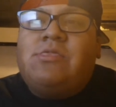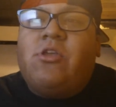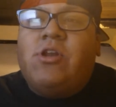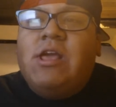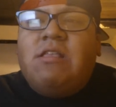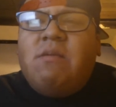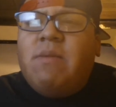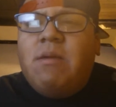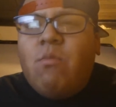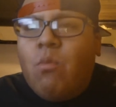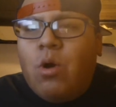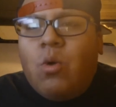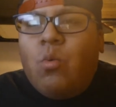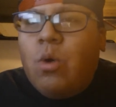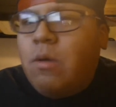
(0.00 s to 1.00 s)
There need to be
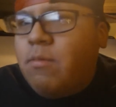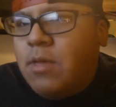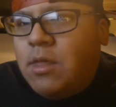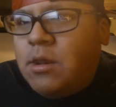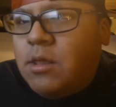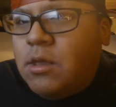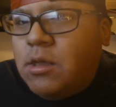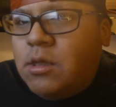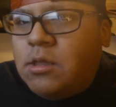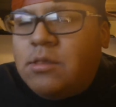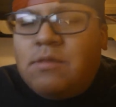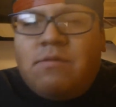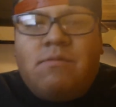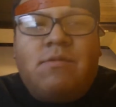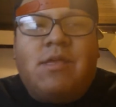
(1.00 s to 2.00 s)
more women.
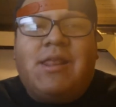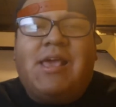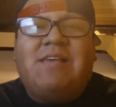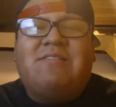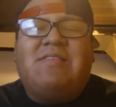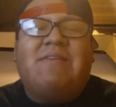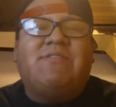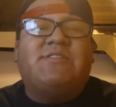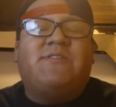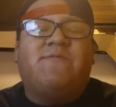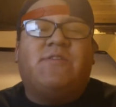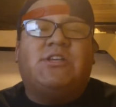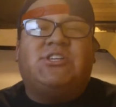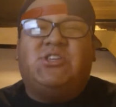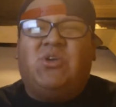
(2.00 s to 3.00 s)
Today's Divas
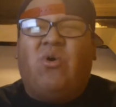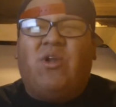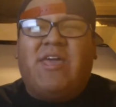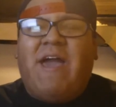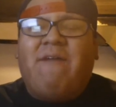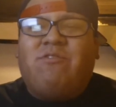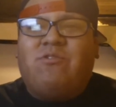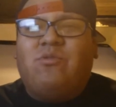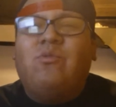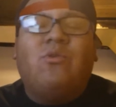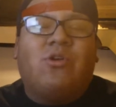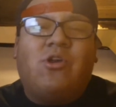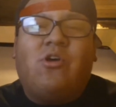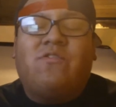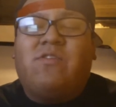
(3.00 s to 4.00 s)
division, you only have two
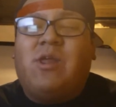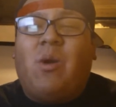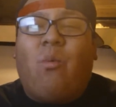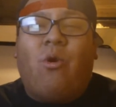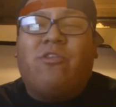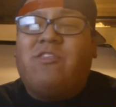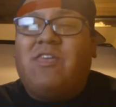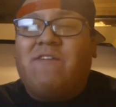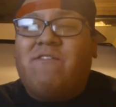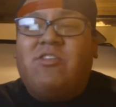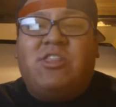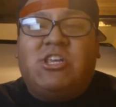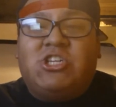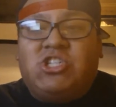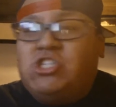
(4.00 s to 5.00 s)
girls that are worth
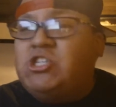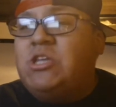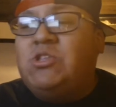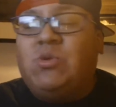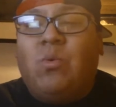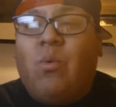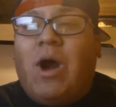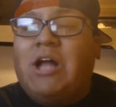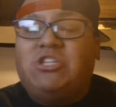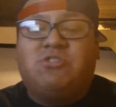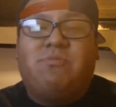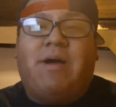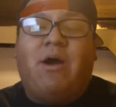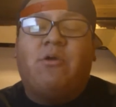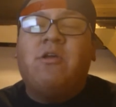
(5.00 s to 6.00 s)
giving the shit to watch
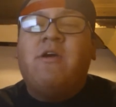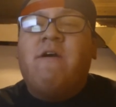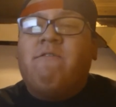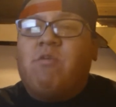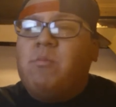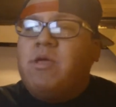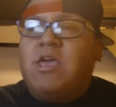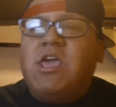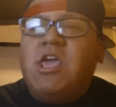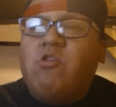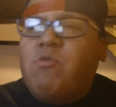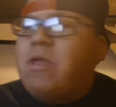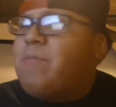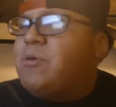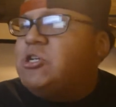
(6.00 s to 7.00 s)
about from an
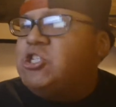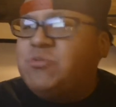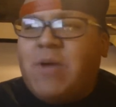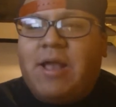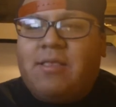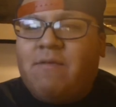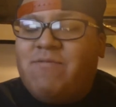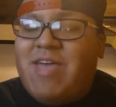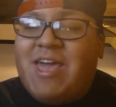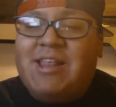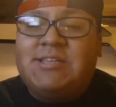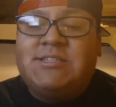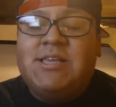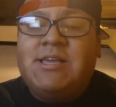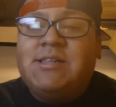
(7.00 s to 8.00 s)
in-ring perspective. That
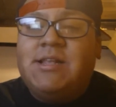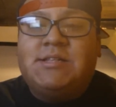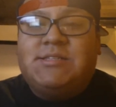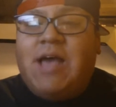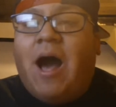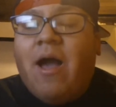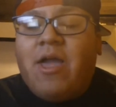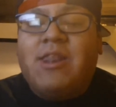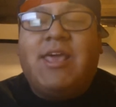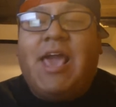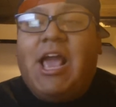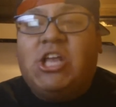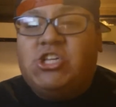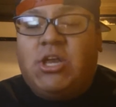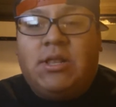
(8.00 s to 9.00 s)
is Natalya and
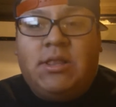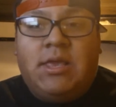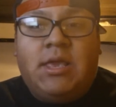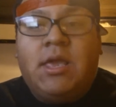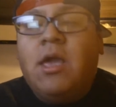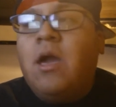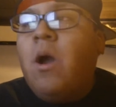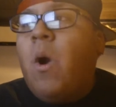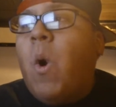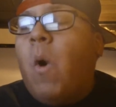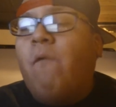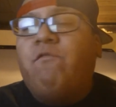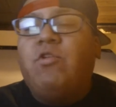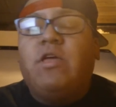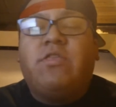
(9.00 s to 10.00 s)
AJ Lee.
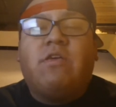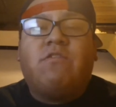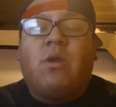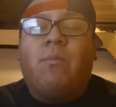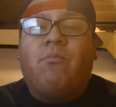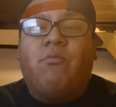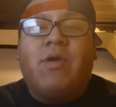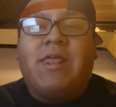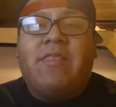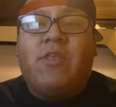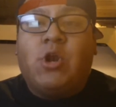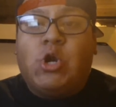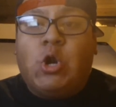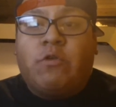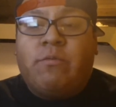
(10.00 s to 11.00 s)
Hopefully they start bringing
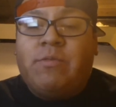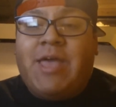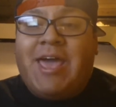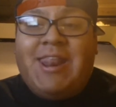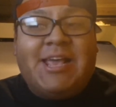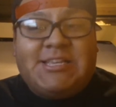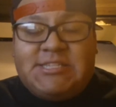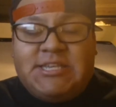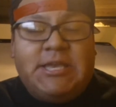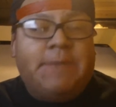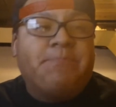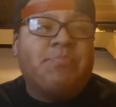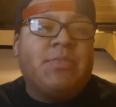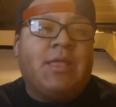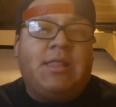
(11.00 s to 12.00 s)
the girls from
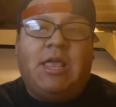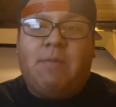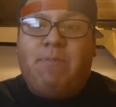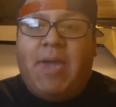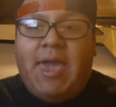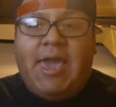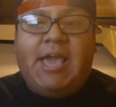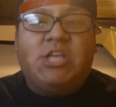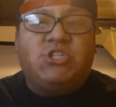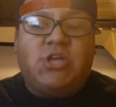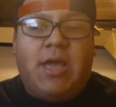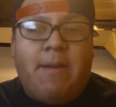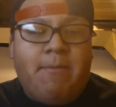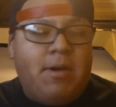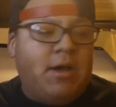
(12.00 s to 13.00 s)
NXT, like
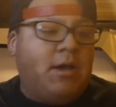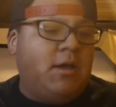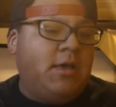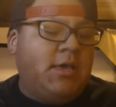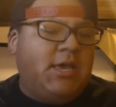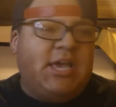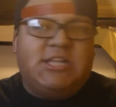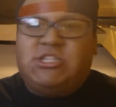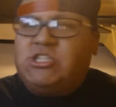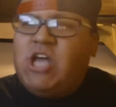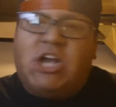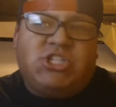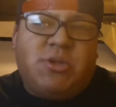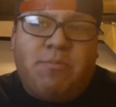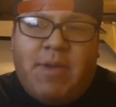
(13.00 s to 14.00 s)
Paige, Emma, and
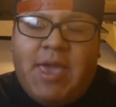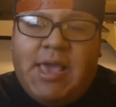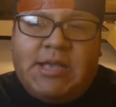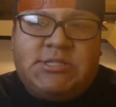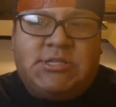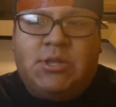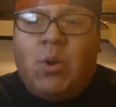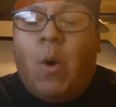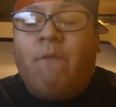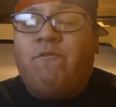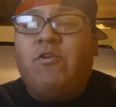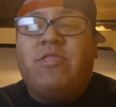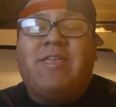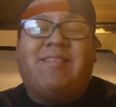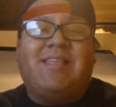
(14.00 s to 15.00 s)
Sasha Banks. And
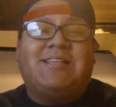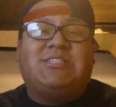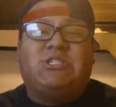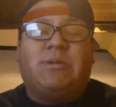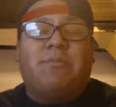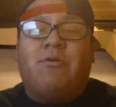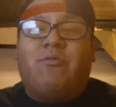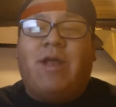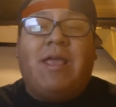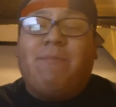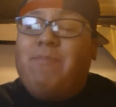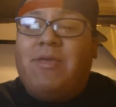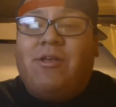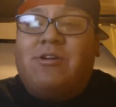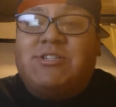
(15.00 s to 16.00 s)
hopefully they let Summer Rae
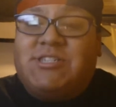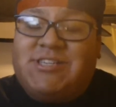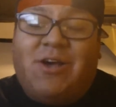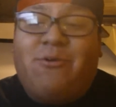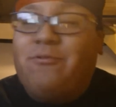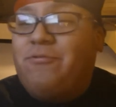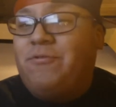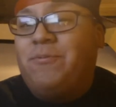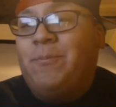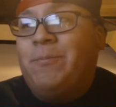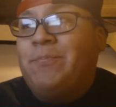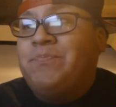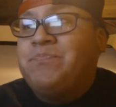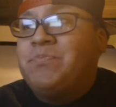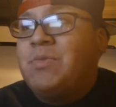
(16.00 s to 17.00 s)
be herself.
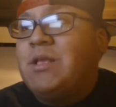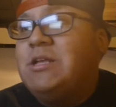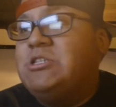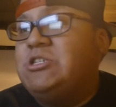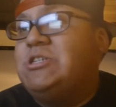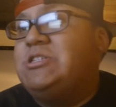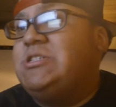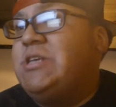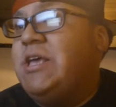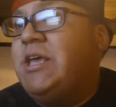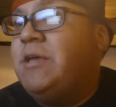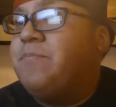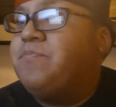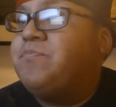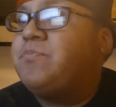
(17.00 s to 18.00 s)
Just
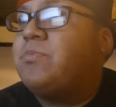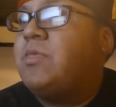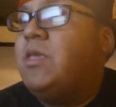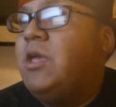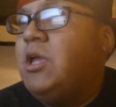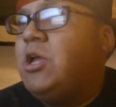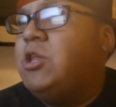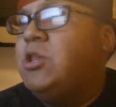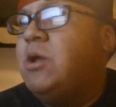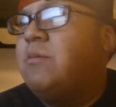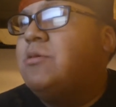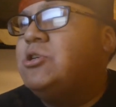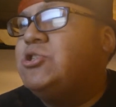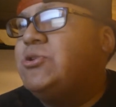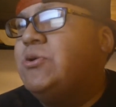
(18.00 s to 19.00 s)
saying.
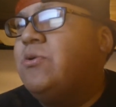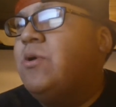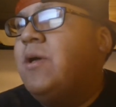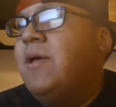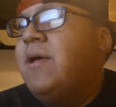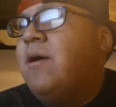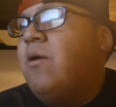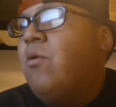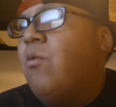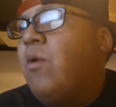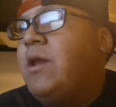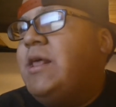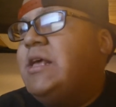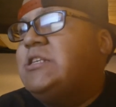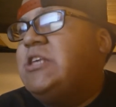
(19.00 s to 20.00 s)
Number two,
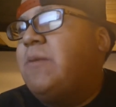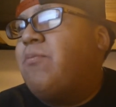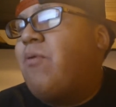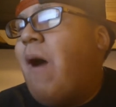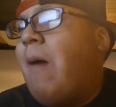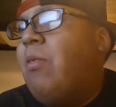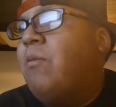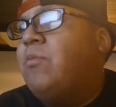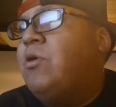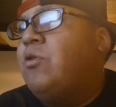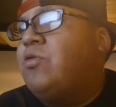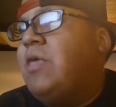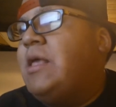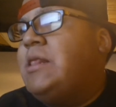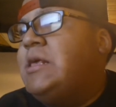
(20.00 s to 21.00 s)
what is a problem you
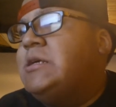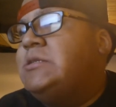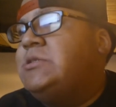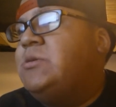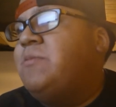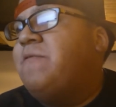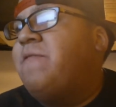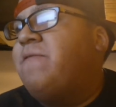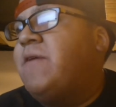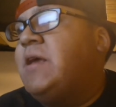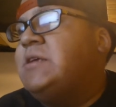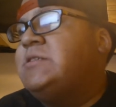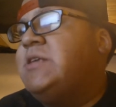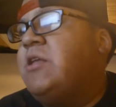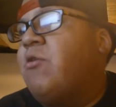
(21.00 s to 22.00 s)
think needs to be
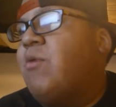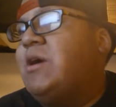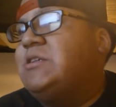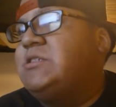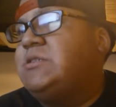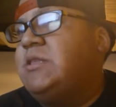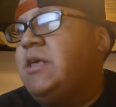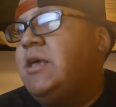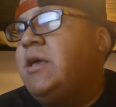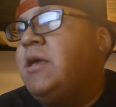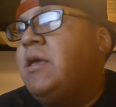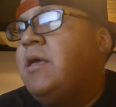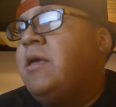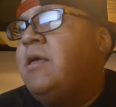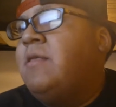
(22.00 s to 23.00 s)
fixed in wrestling?
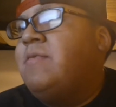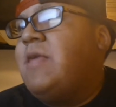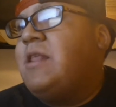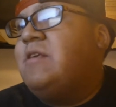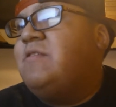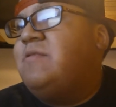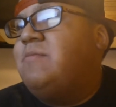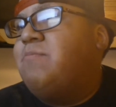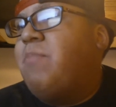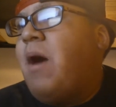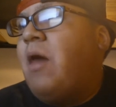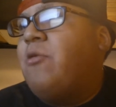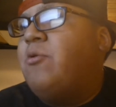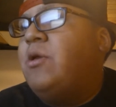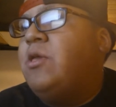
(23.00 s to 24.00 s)
that is
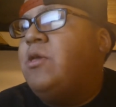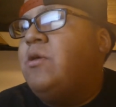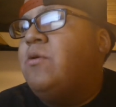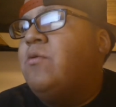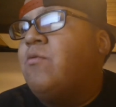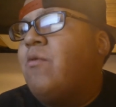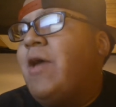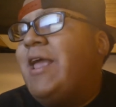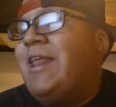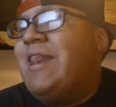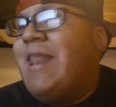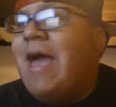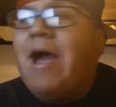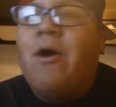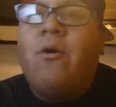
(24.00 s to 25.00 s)
bothering you right
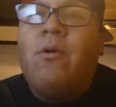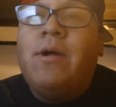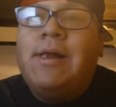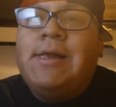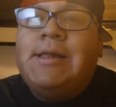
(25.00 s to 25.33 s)
now?